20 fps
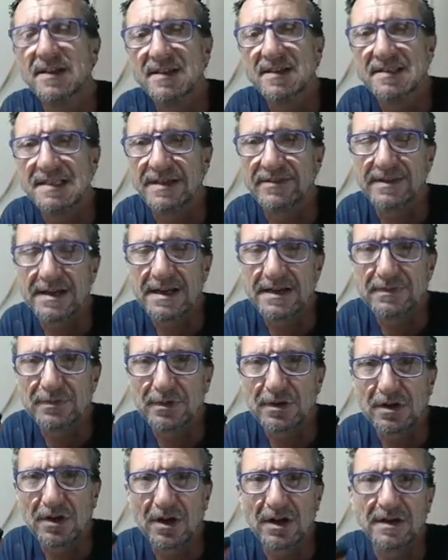7-8
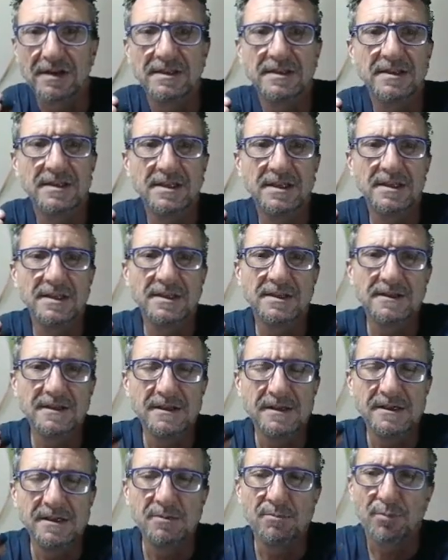foot long
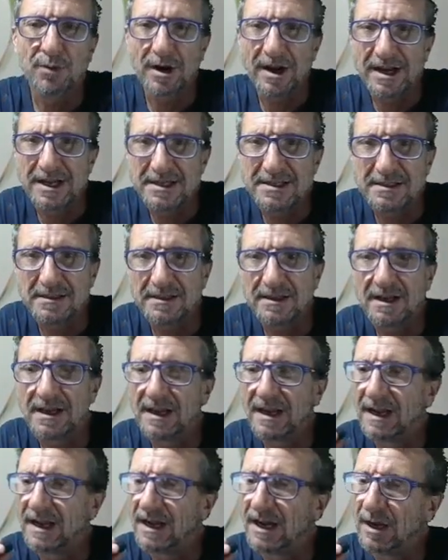braid,
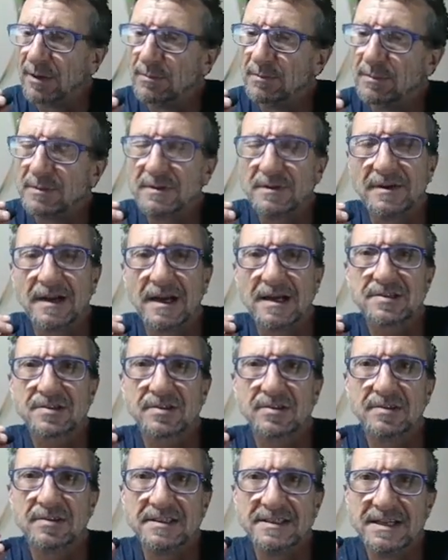nice
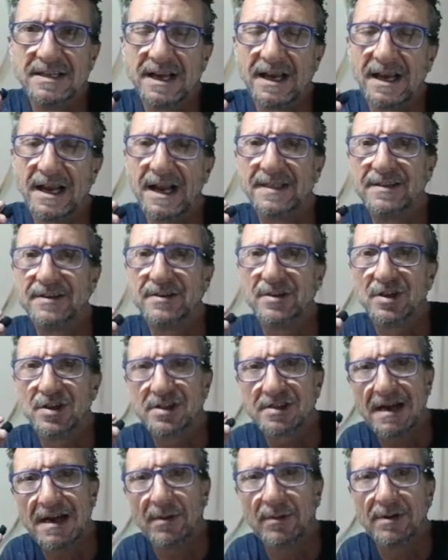little leader, and then you
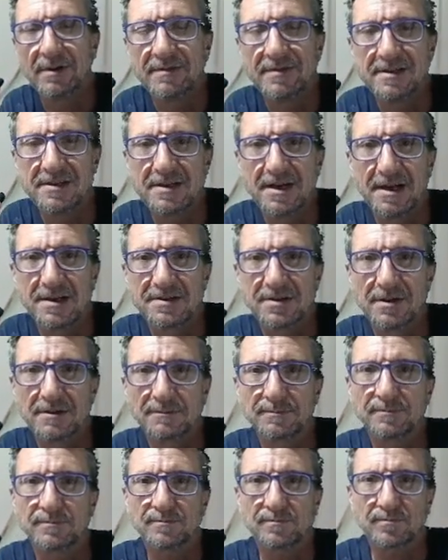just tie one of these guys
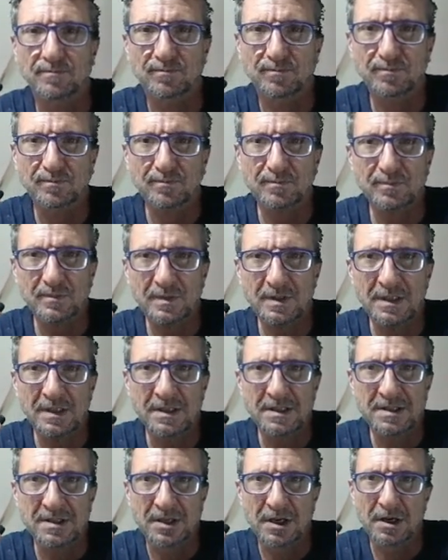on.
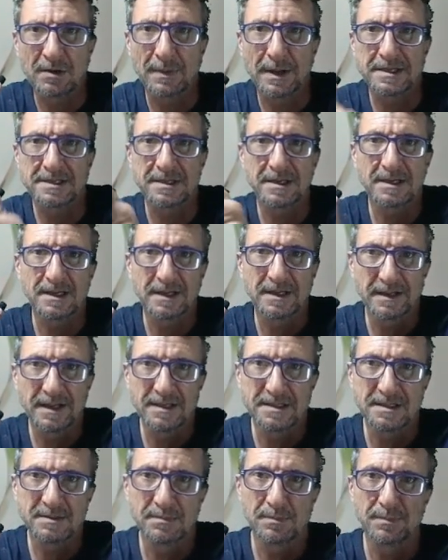So basically,
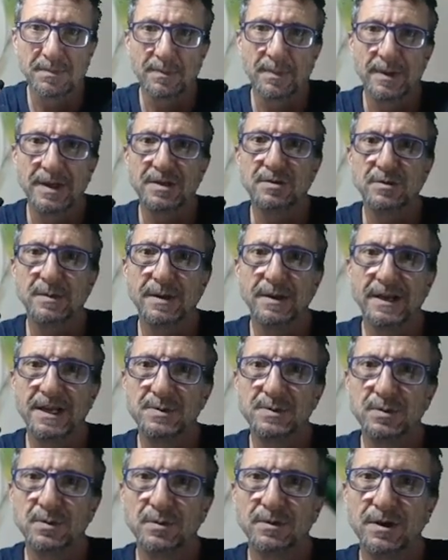there's the bait swimmer
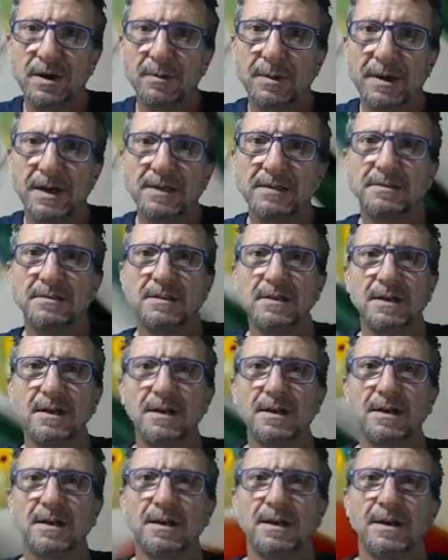heads we all know about.
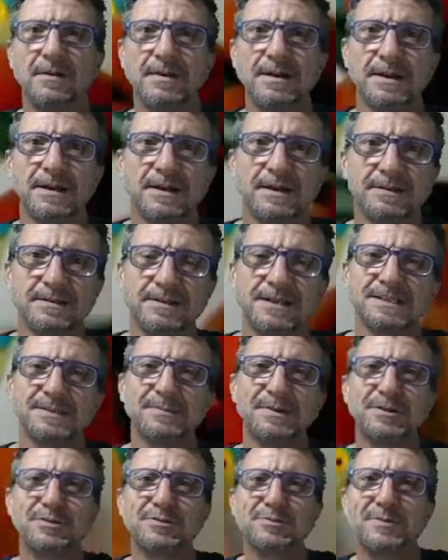Running out. There's
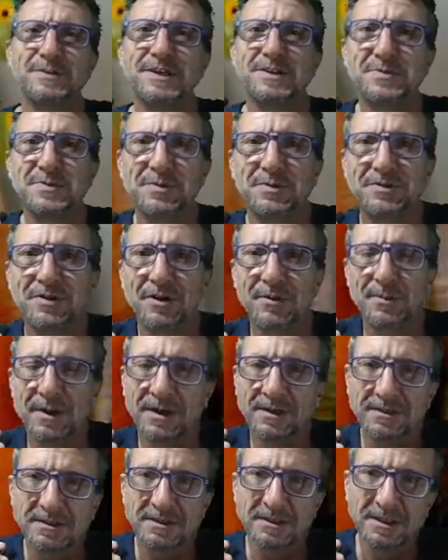the bait swimmer heads we all know
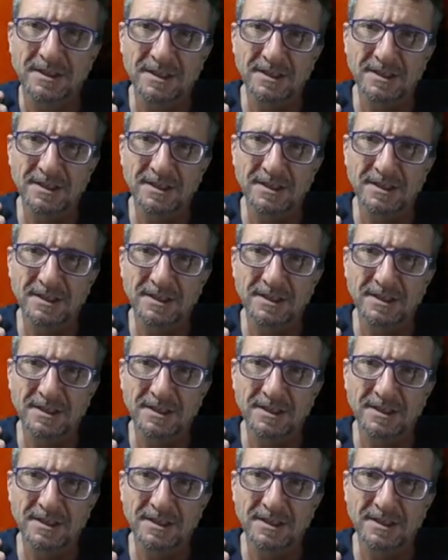about.